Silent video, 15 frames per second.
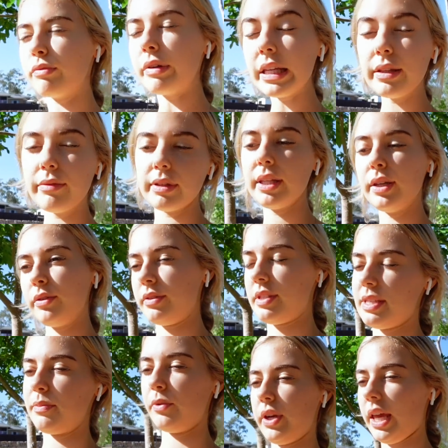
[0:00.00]
really, really good
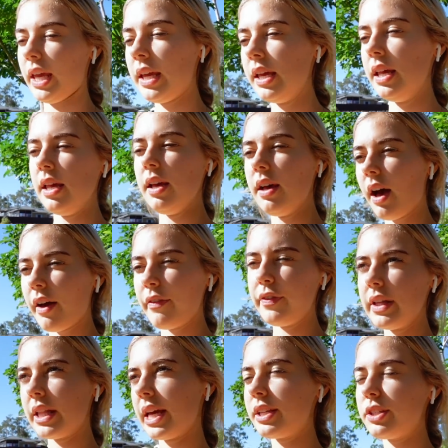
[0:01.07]
this morning. I
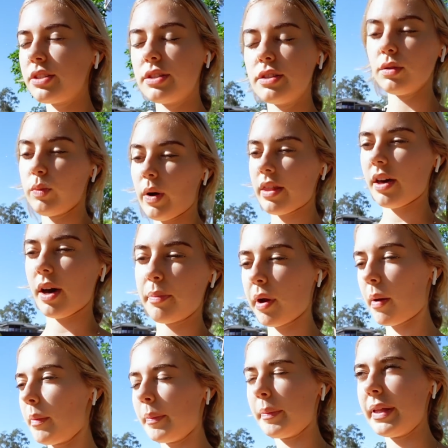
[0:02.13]
feel like just the weather
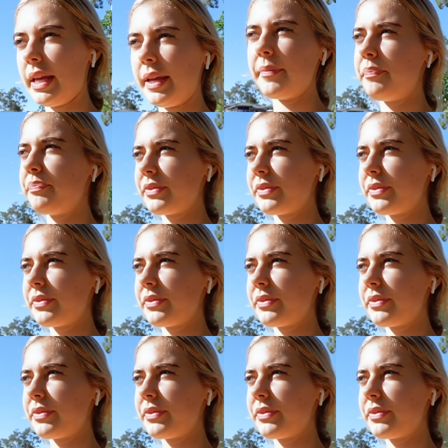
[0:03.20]
probably